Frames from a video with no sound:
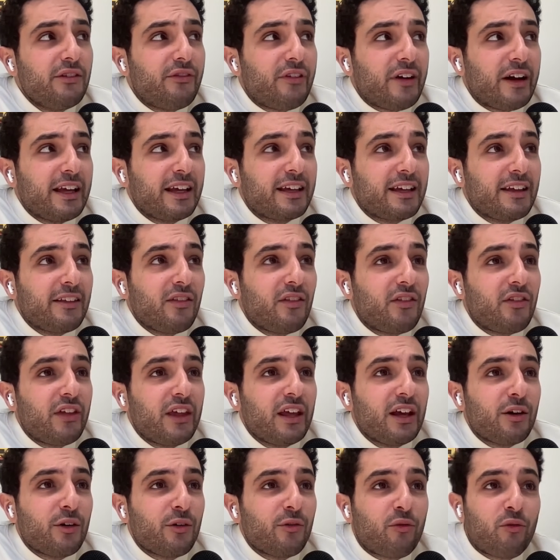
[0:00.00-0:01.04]
I can
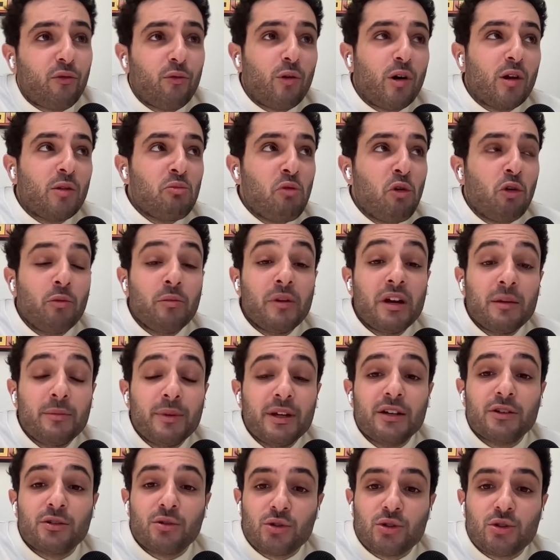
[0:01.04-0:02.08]
think of one more,
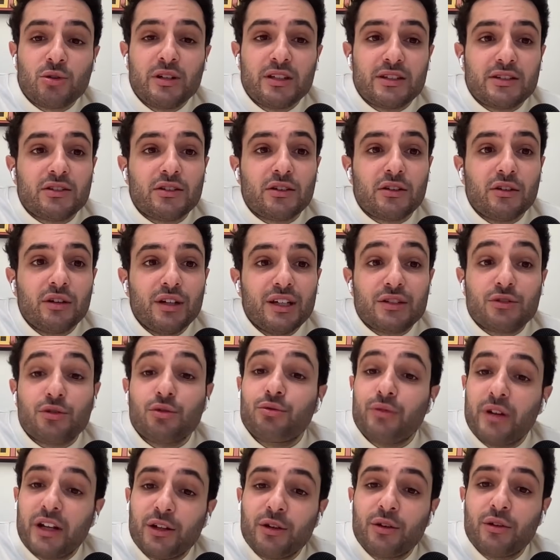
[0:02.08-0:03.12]
maybe also it's a
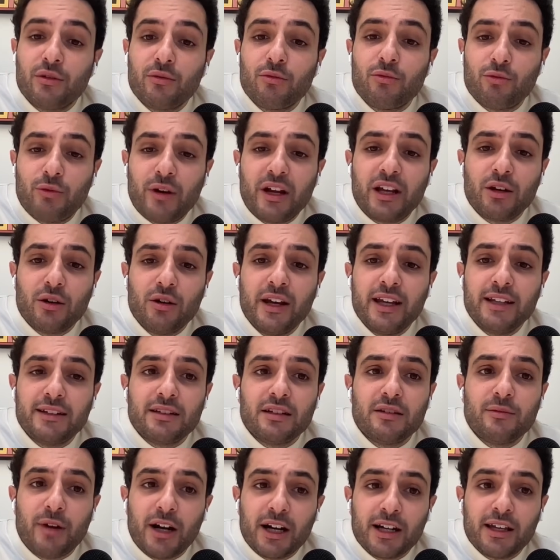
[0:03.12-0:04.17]

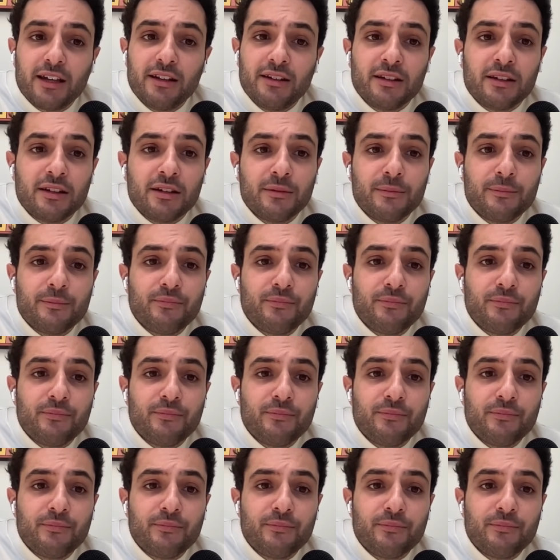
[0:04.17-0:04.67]
regulated market.